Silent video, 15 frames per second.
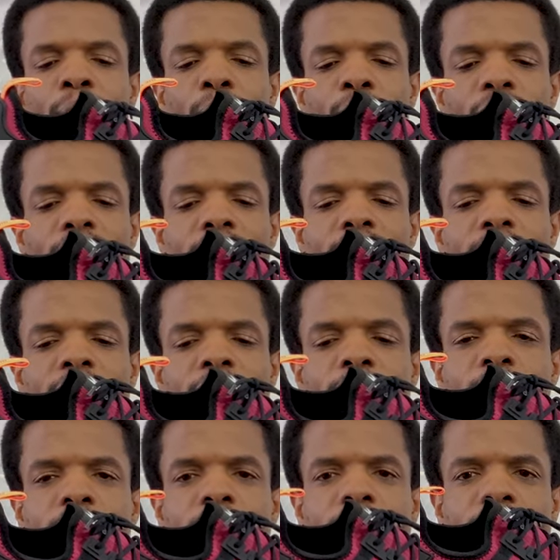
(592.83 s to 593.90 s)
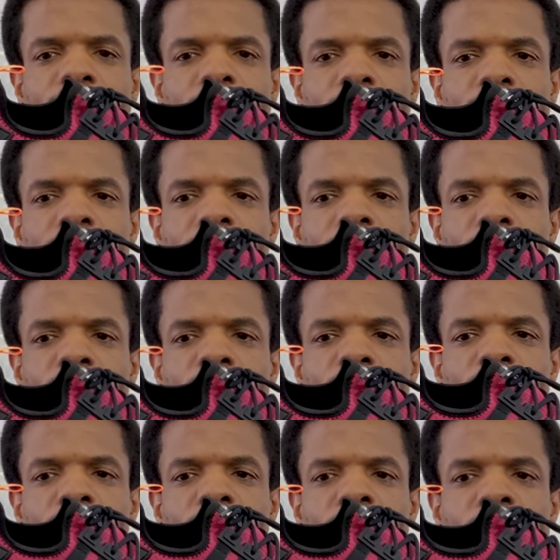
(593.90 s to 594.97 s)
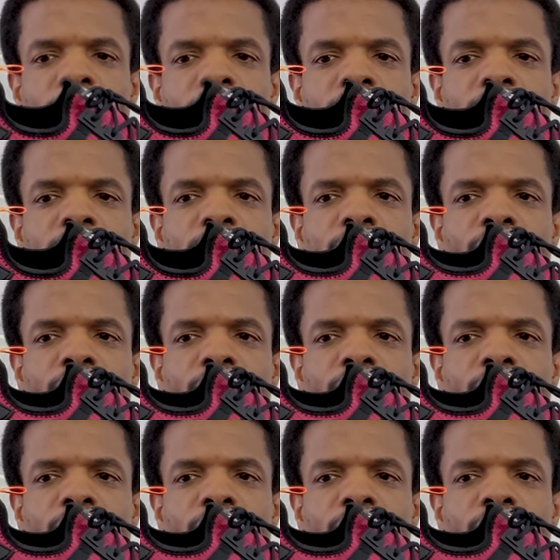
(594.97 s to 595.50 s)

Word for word: But anyways, I think we're good here.